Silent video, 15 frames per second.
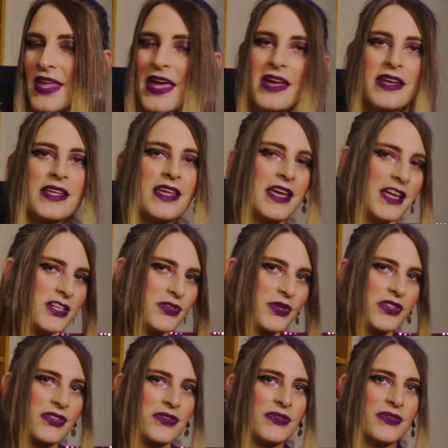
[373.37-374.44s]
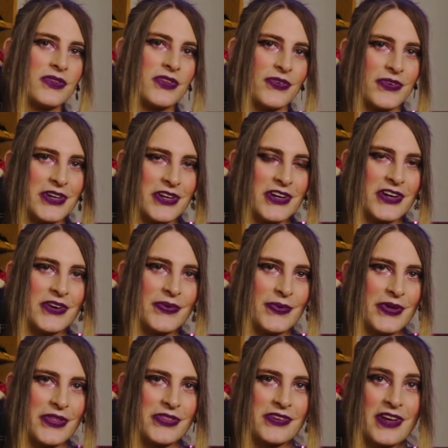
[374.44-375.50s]
and engage with the reader
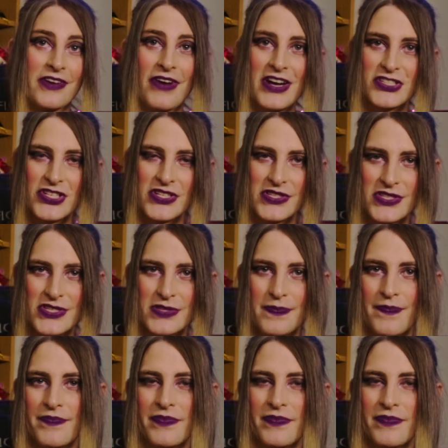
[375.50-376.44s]
with digressions.